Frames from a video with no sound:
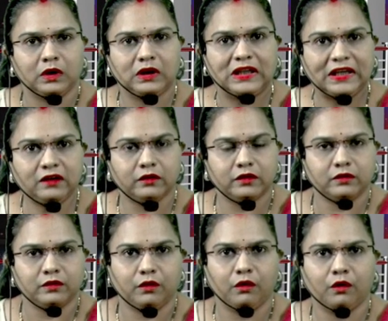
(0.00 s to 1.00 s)
leader
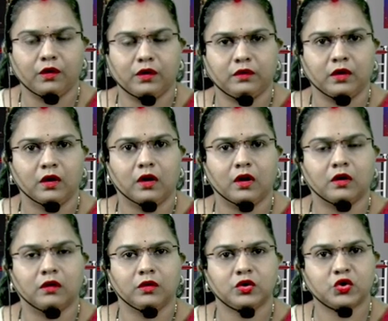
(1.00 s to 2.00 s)
or
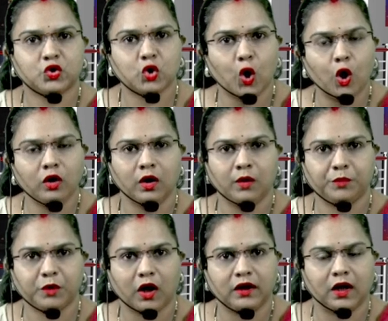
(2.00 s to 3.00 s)
a strong
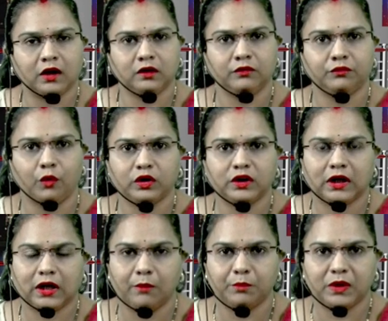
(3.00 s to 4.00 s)
product for the
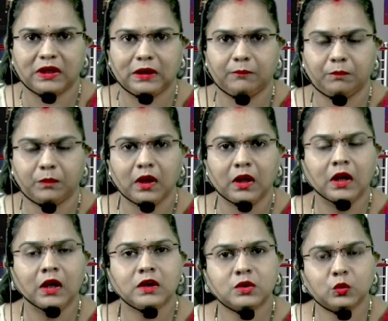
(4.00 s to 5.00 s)
company.
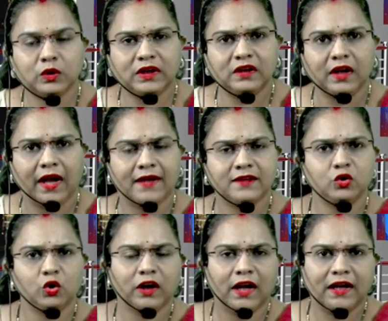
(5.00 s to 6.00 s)
Student, as
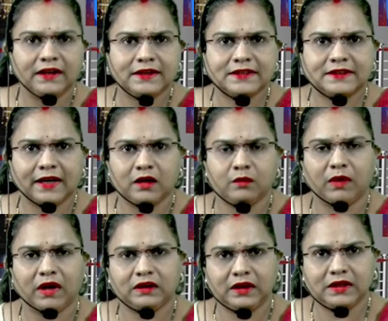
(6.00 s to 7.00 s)
you can understand
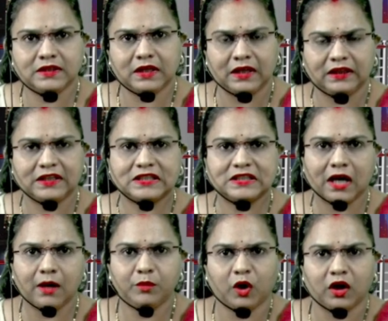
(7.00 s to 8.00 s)
by this, the
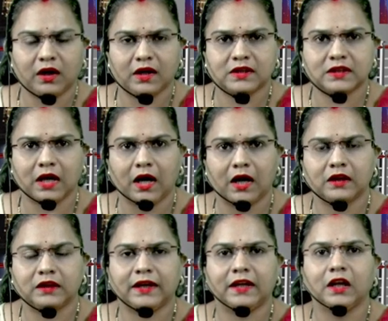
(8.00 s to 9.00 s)
star products are
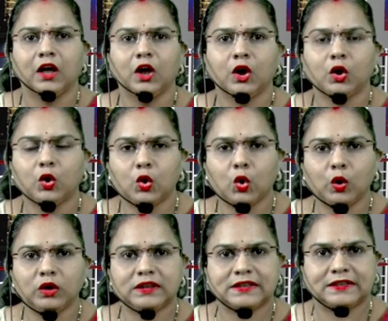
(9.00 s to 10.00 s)
their
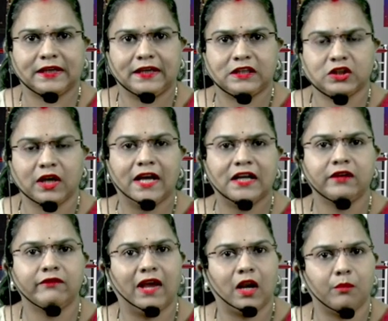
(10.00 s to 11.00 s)
growth stage and
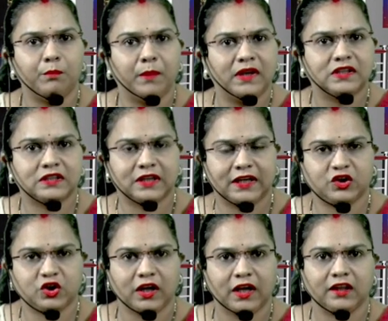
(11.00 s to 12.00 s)
development
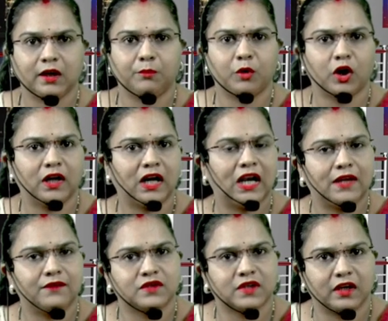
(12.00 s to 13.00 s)
stage in their product
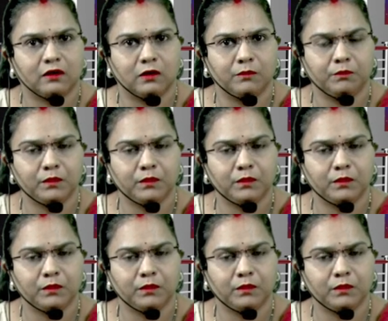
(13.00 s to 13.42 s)
life cycle.